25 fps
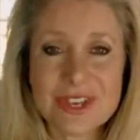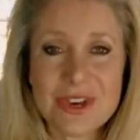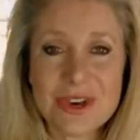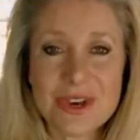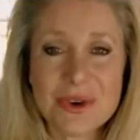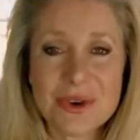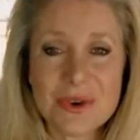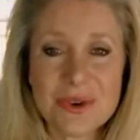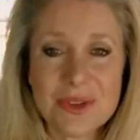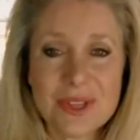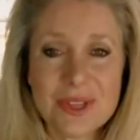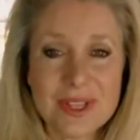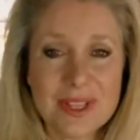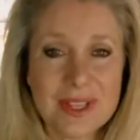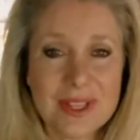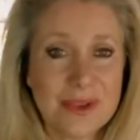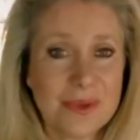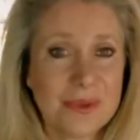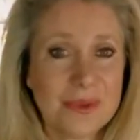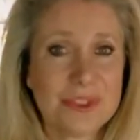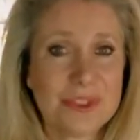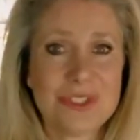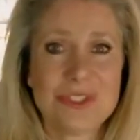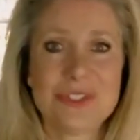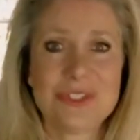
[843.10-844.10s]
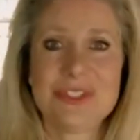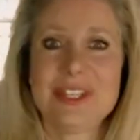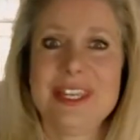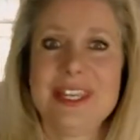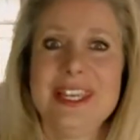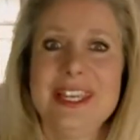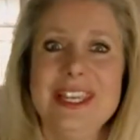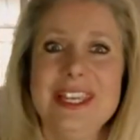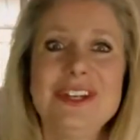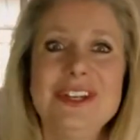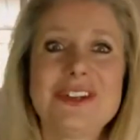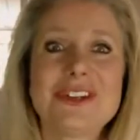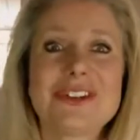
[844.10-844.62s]
So which is
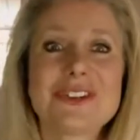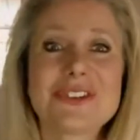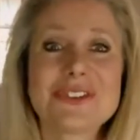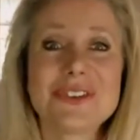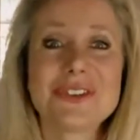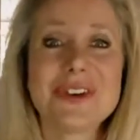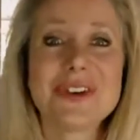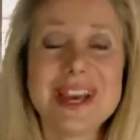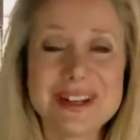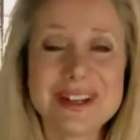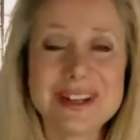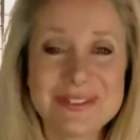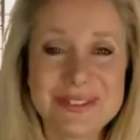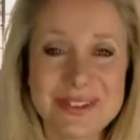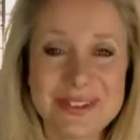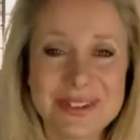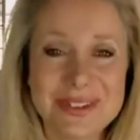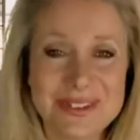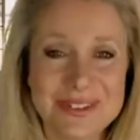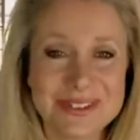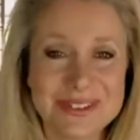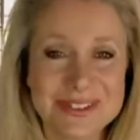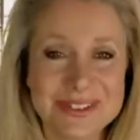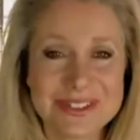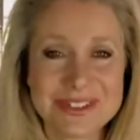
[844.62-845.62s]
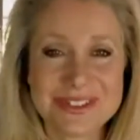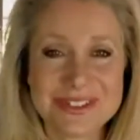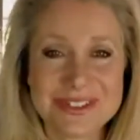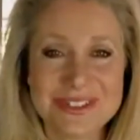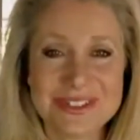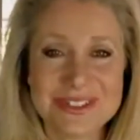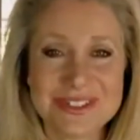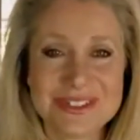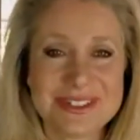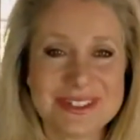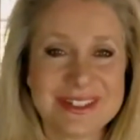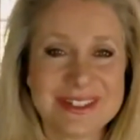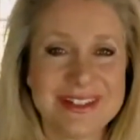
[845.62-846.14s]
incredible, which is
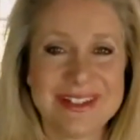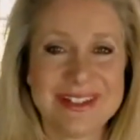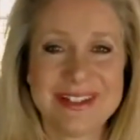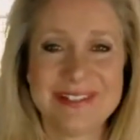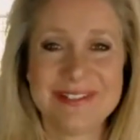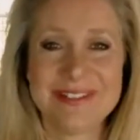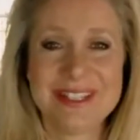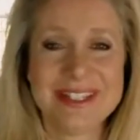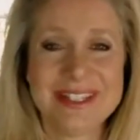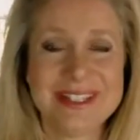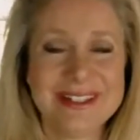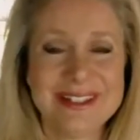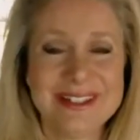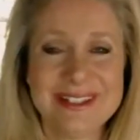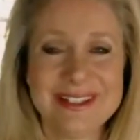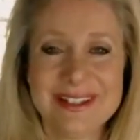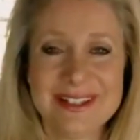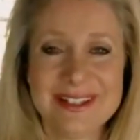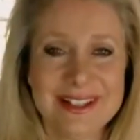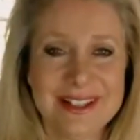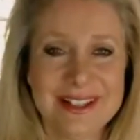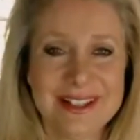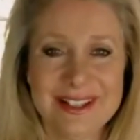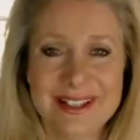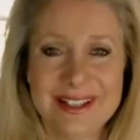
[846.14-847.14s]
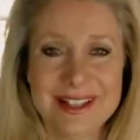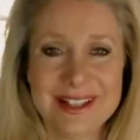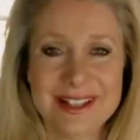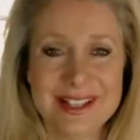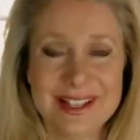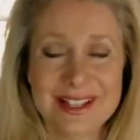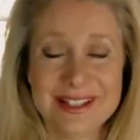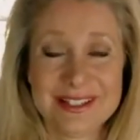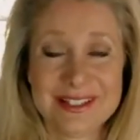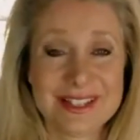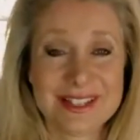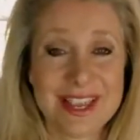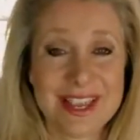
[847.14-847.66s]
just I
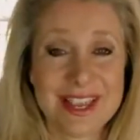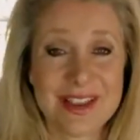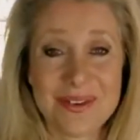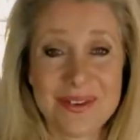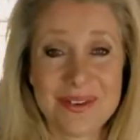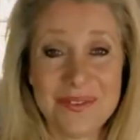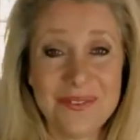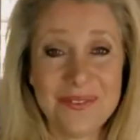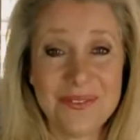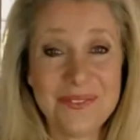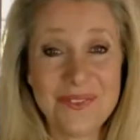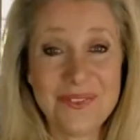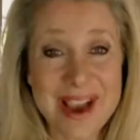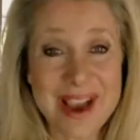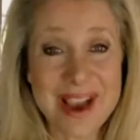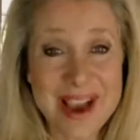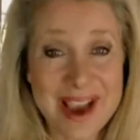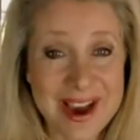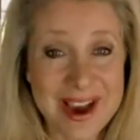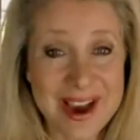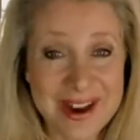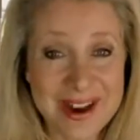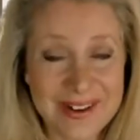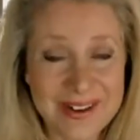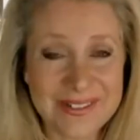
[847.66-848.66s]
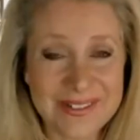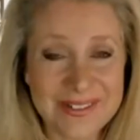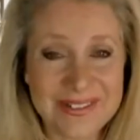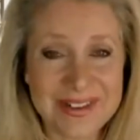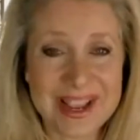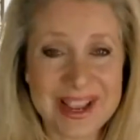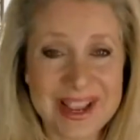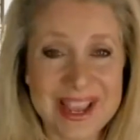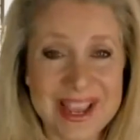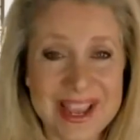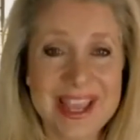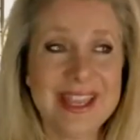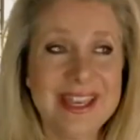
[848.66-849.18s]
mean, like,
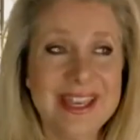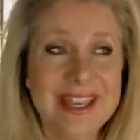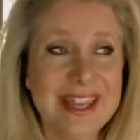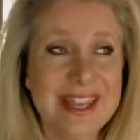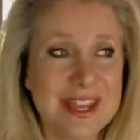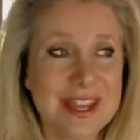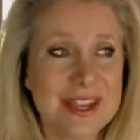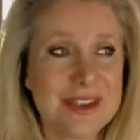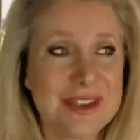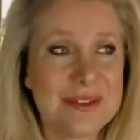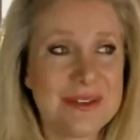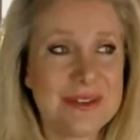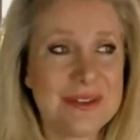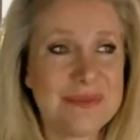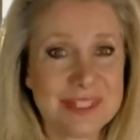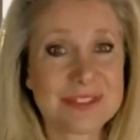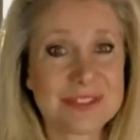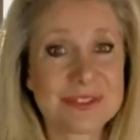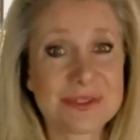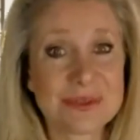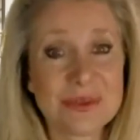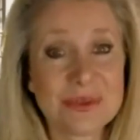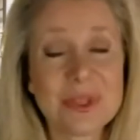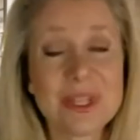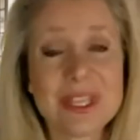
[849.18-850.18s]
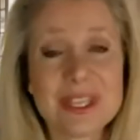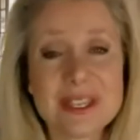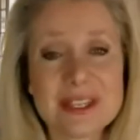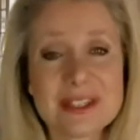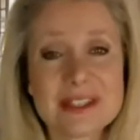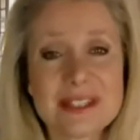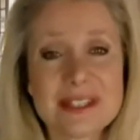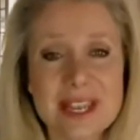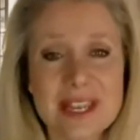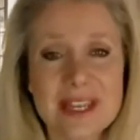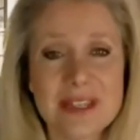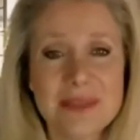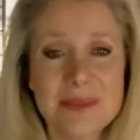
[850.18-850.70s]
wow, and um, it's really
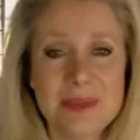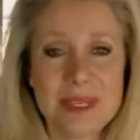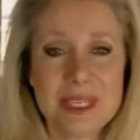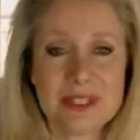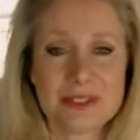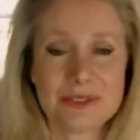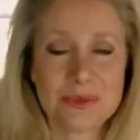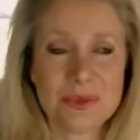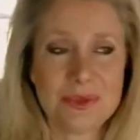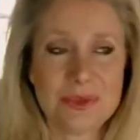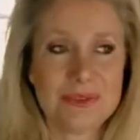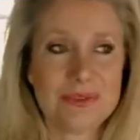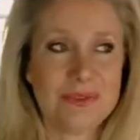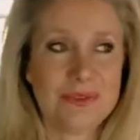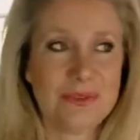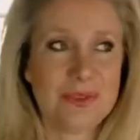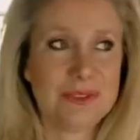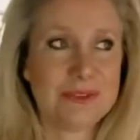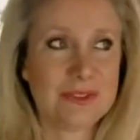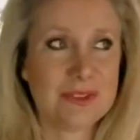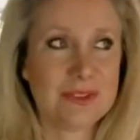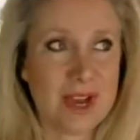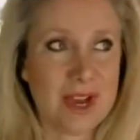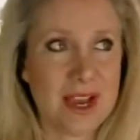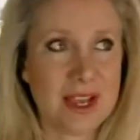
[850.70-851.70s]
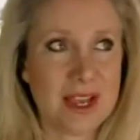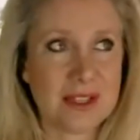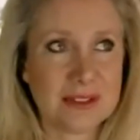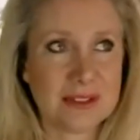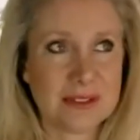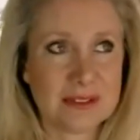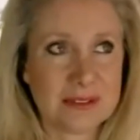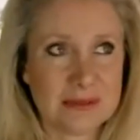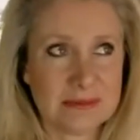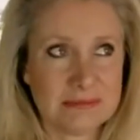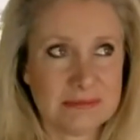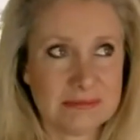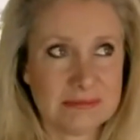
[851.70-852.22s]
exciting because we, we've,
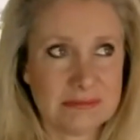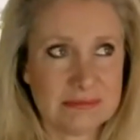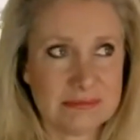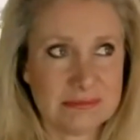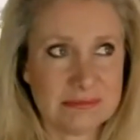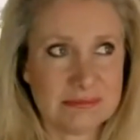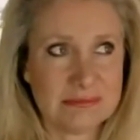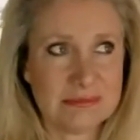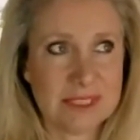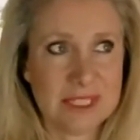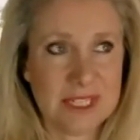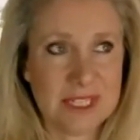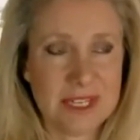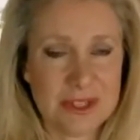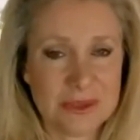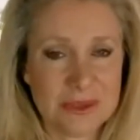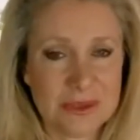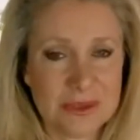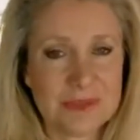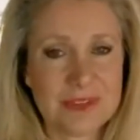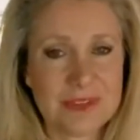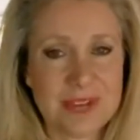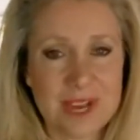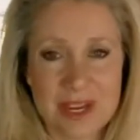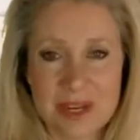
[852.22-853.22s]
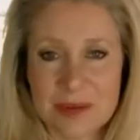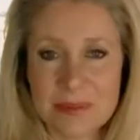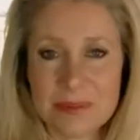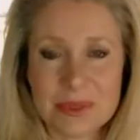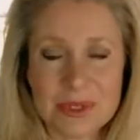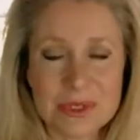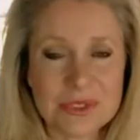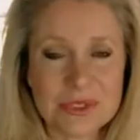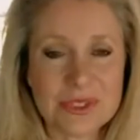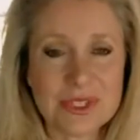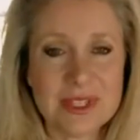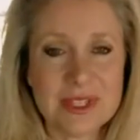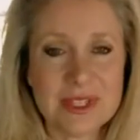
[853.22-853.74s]
got you know we've got
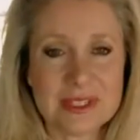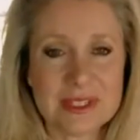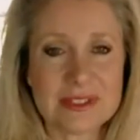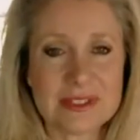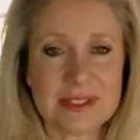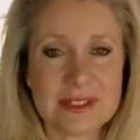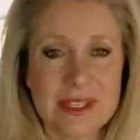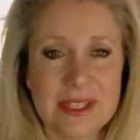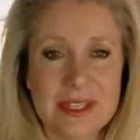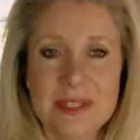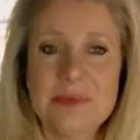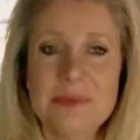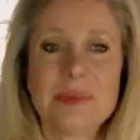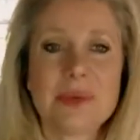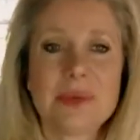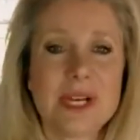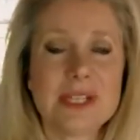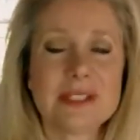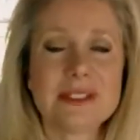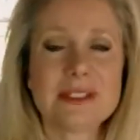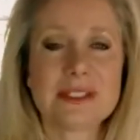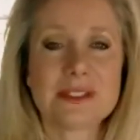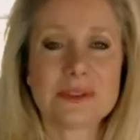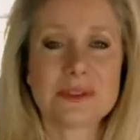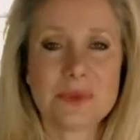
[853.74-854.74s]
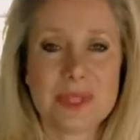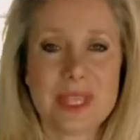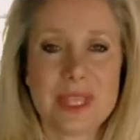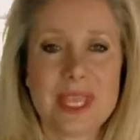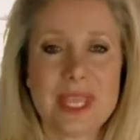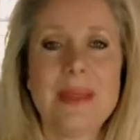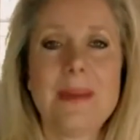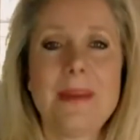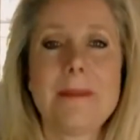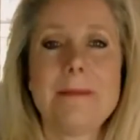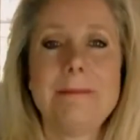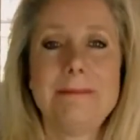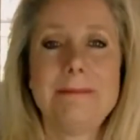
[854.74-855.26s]
a person that's in process with
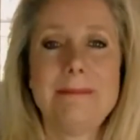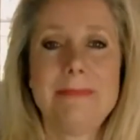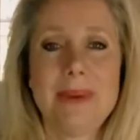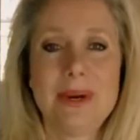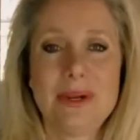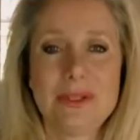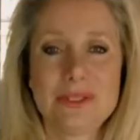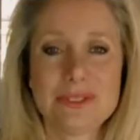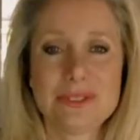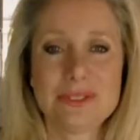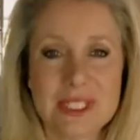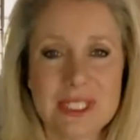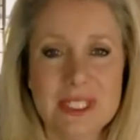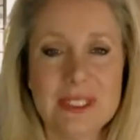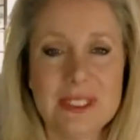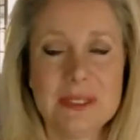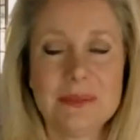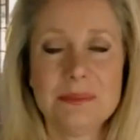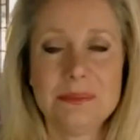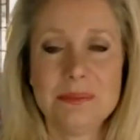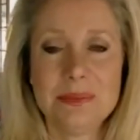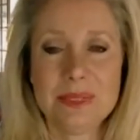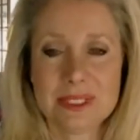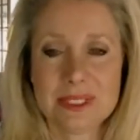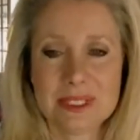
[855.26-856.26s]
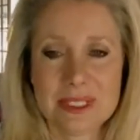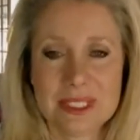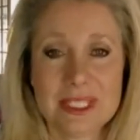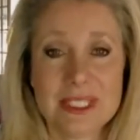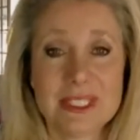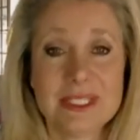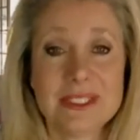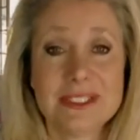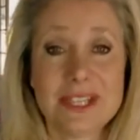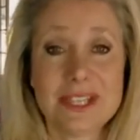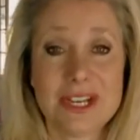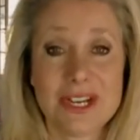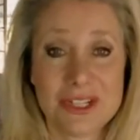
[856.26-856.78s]
a
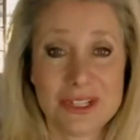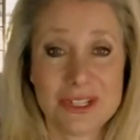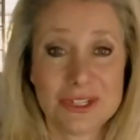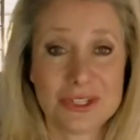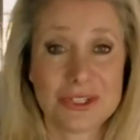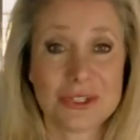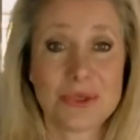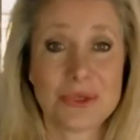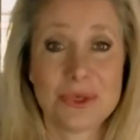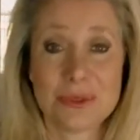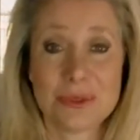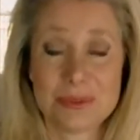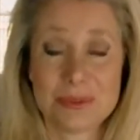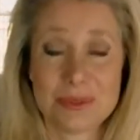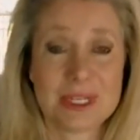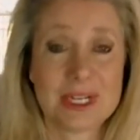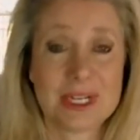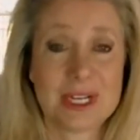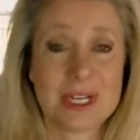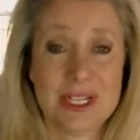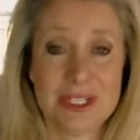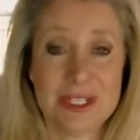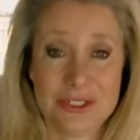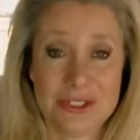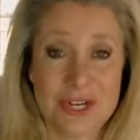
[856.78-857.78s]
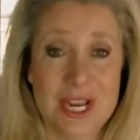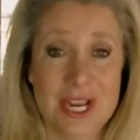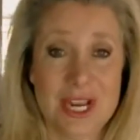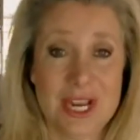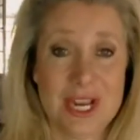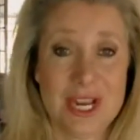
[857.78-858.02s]
multi-million dollar corporate company.